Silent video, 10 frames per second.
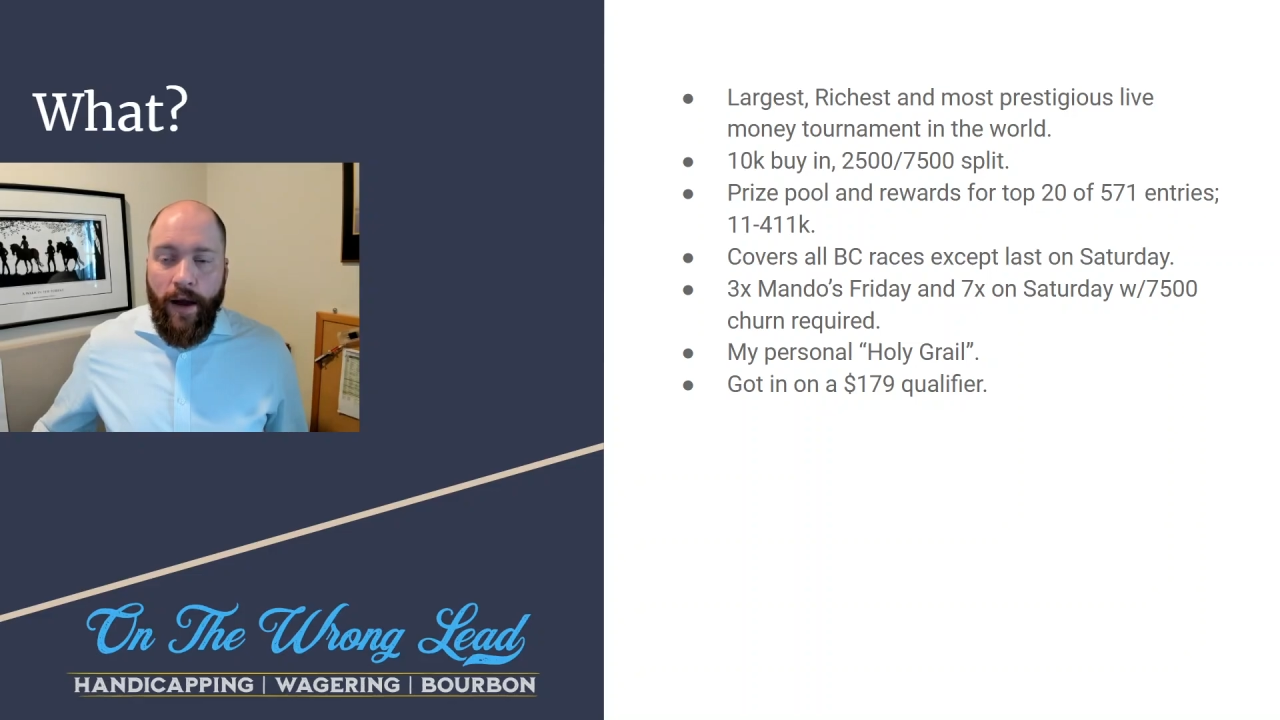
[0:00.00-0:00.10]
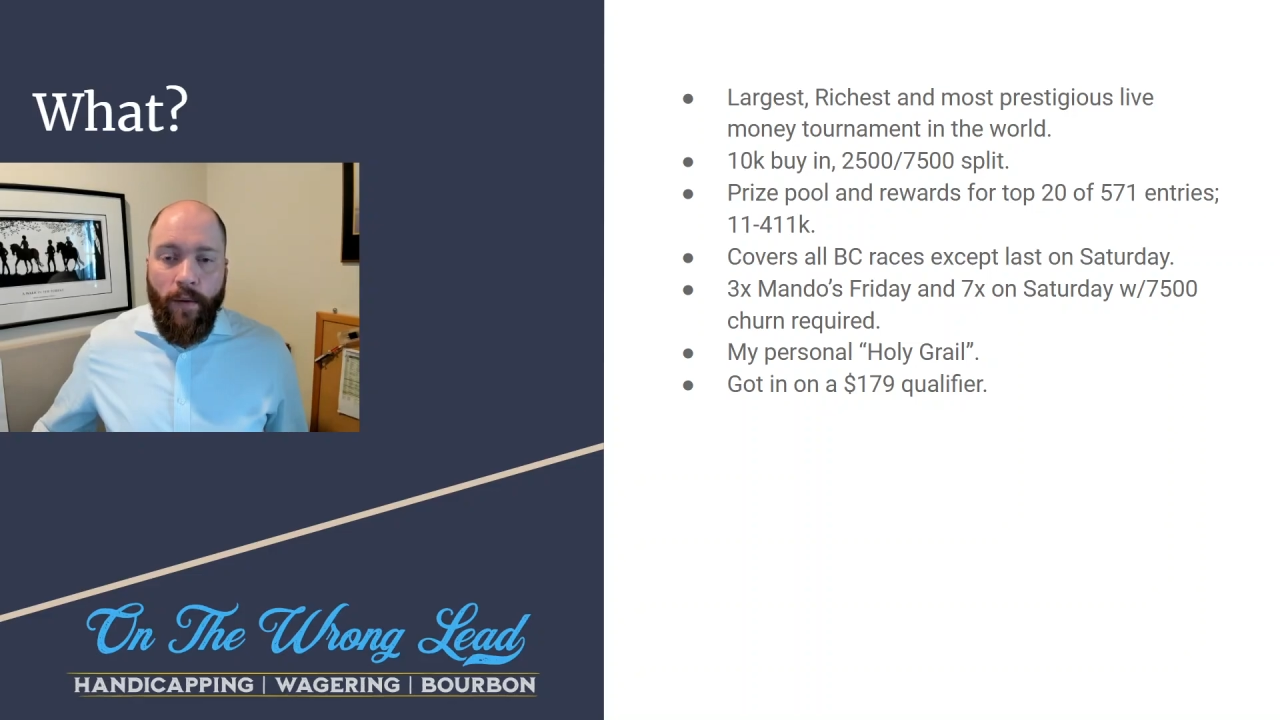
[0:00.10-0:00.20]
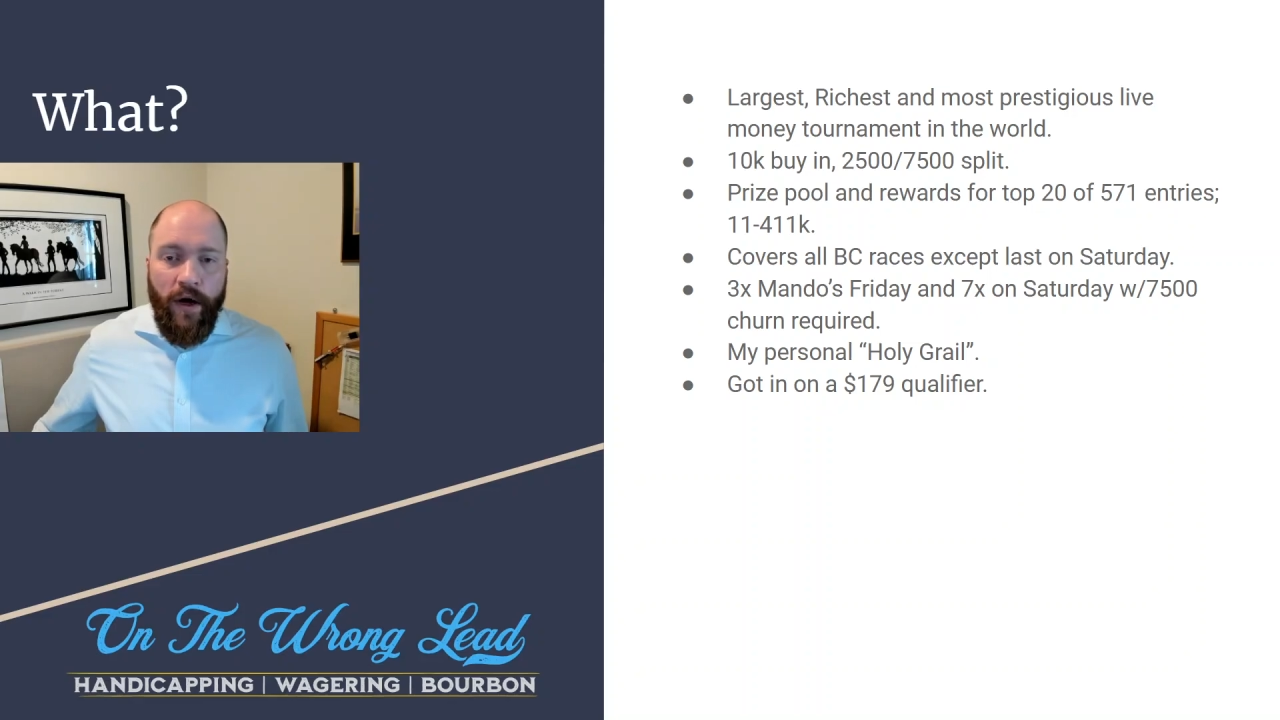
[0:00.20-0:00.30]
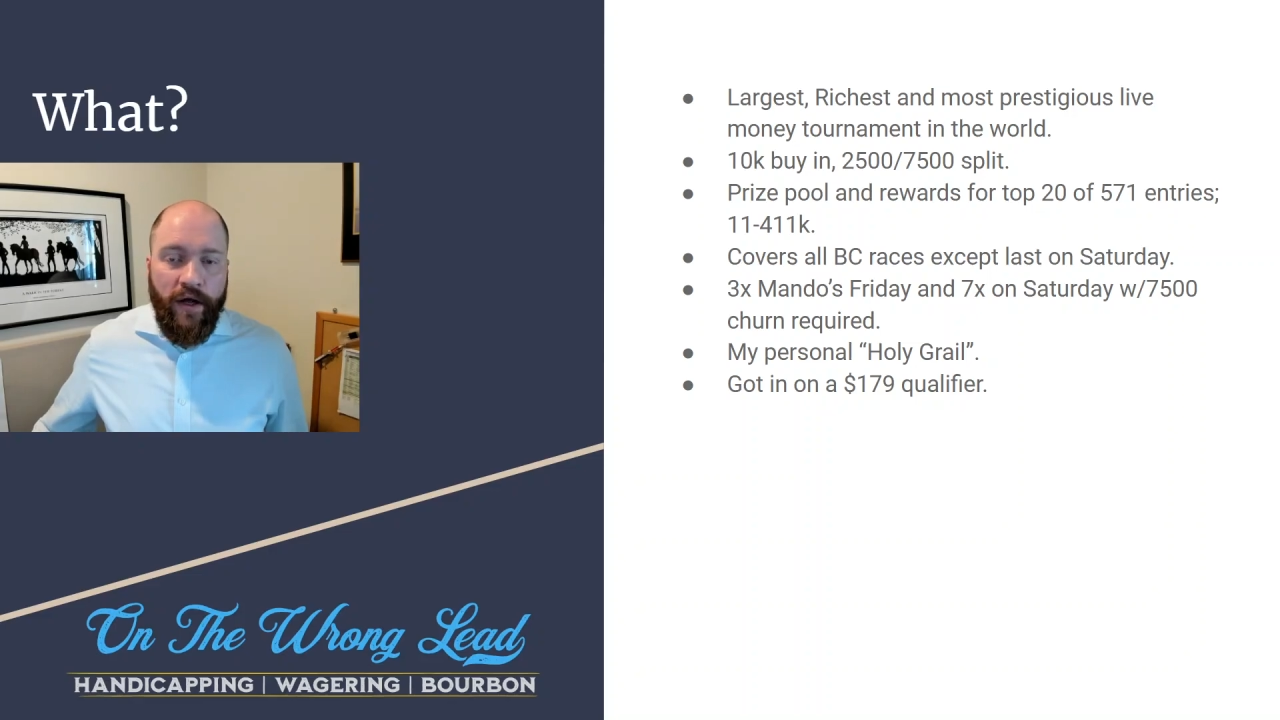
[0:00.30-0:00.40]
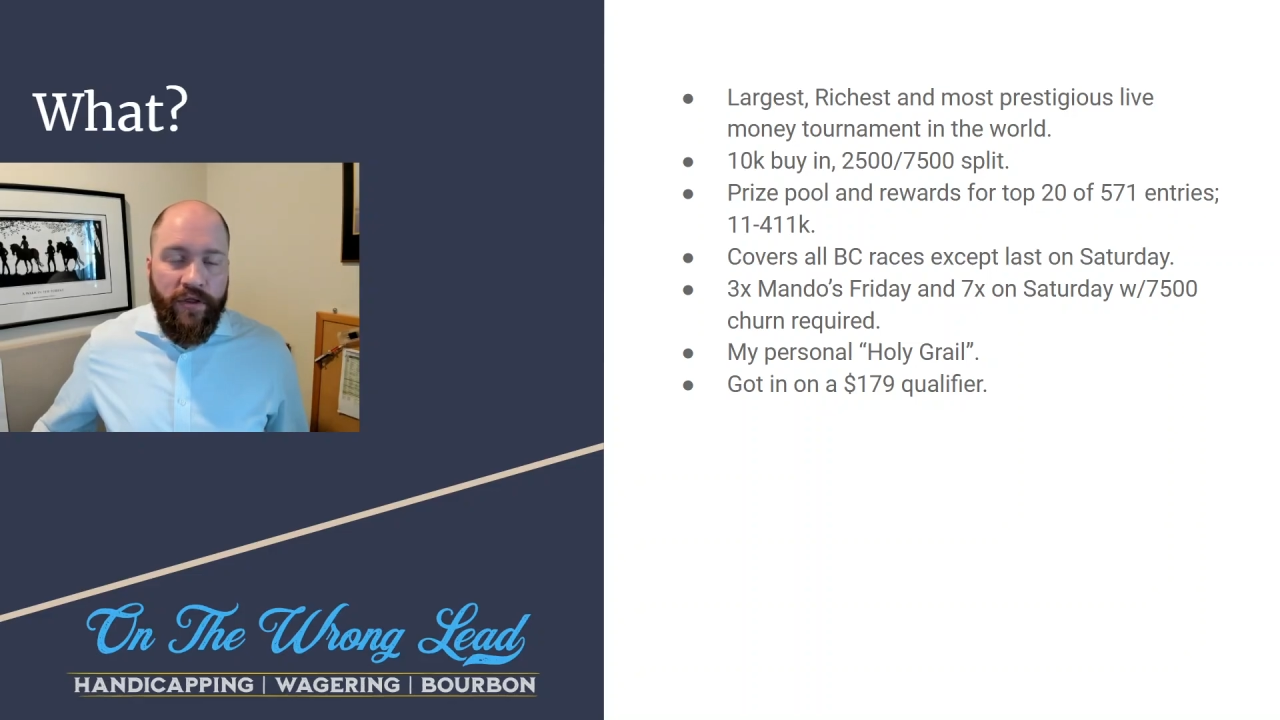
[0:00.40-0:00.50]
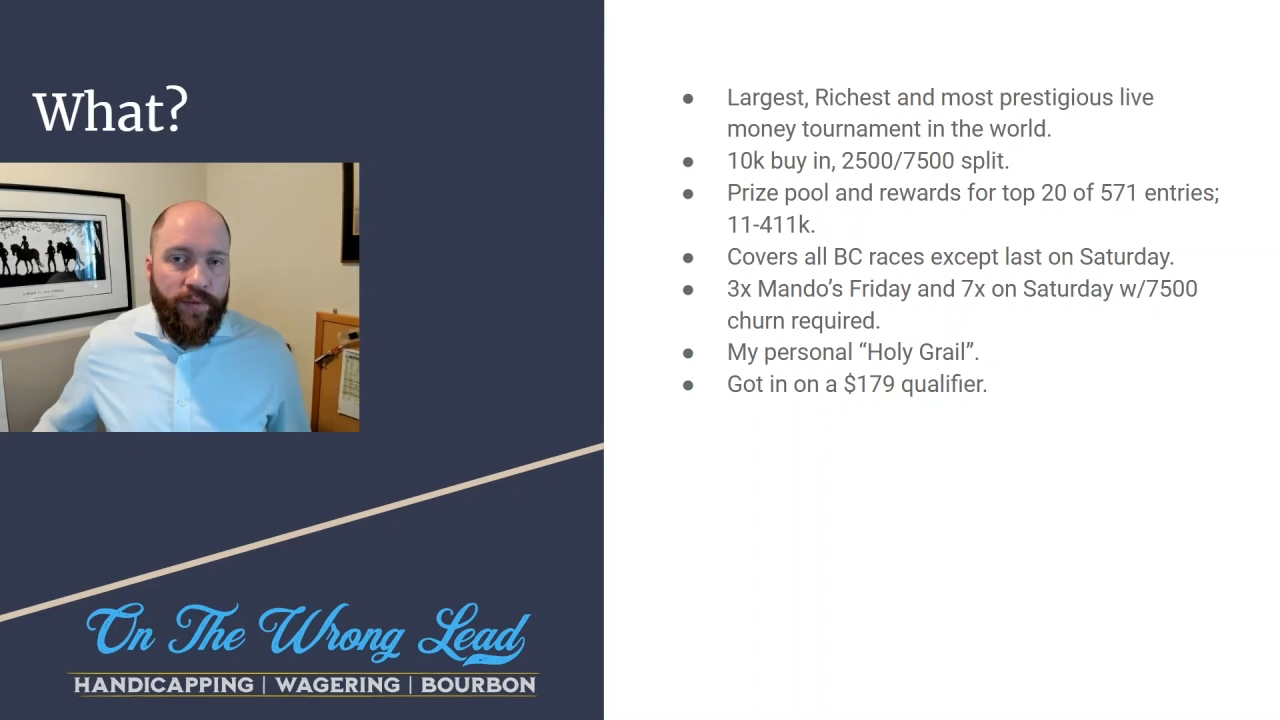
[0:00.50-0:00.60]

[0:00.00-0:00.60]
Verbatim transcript: I want a